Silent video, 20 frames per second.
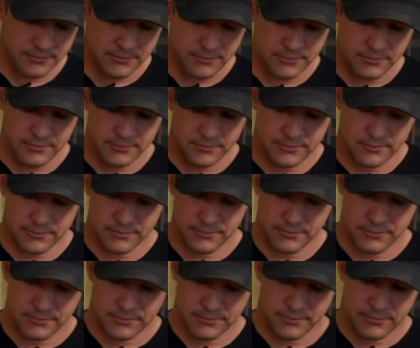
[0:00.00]

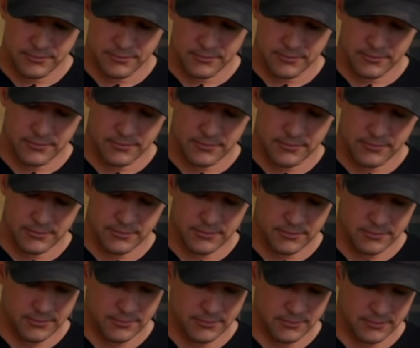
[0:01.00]

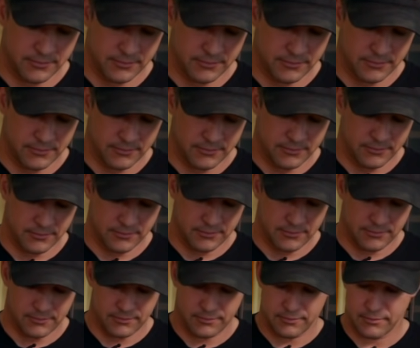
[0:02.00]

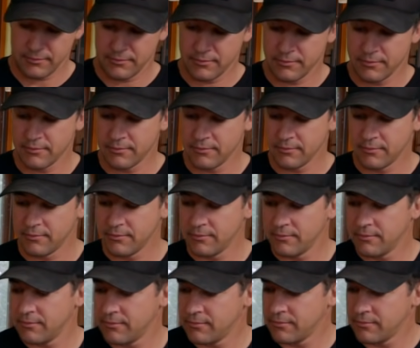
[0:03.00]
[no speech]